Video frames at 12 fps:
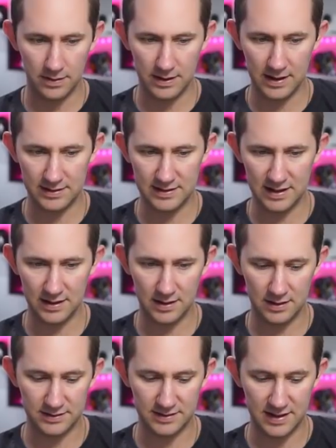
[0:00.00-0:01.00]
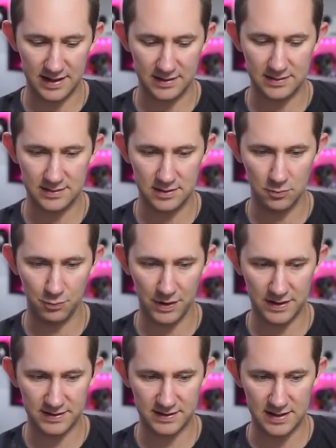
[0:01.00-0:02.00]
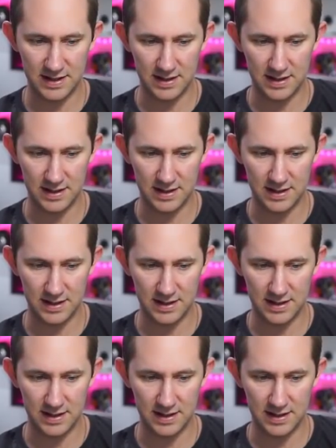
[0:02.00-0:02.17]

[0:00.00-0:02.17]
The idea here is this. You press C.